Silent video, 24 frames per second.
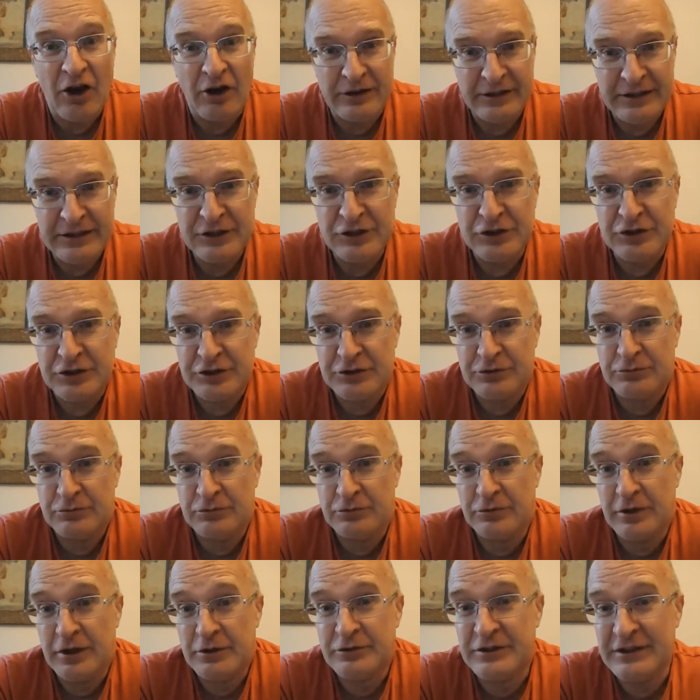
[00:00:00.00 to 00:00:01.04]
each
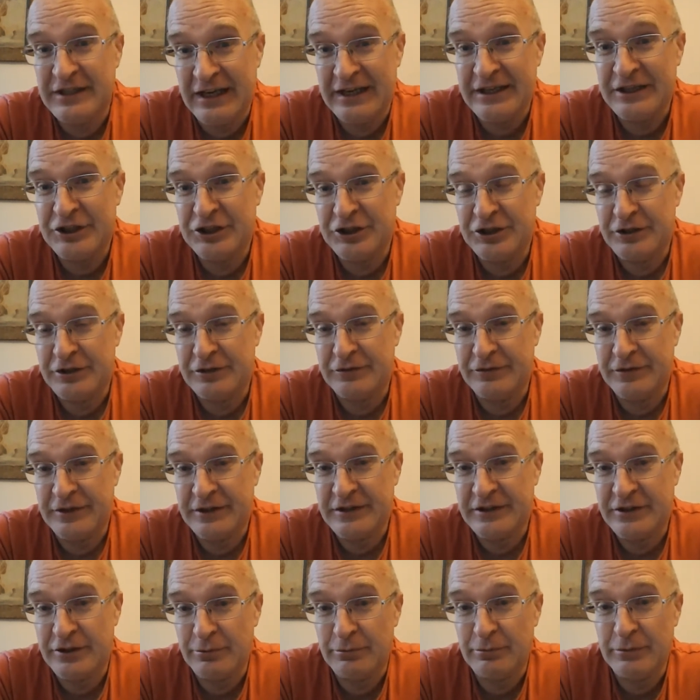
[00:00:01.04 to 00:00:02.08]
rotation of the
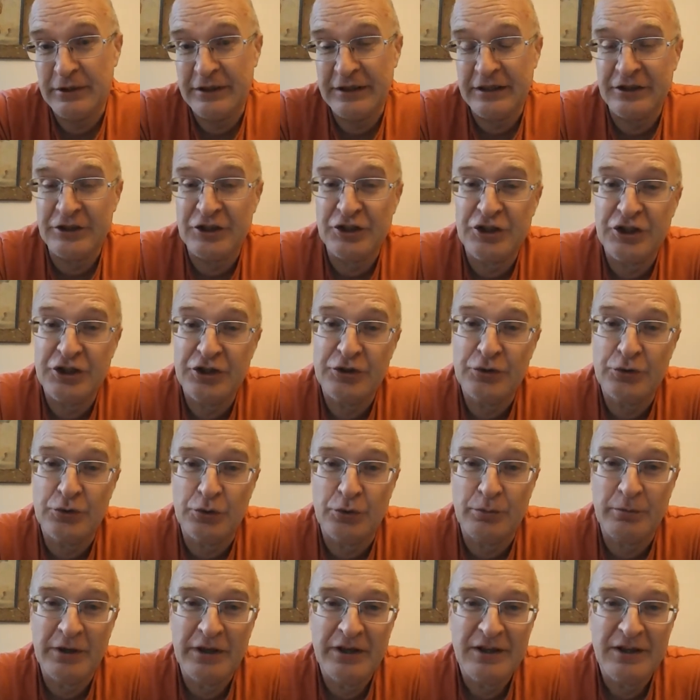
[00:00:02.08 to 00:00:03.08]
tumbling tube,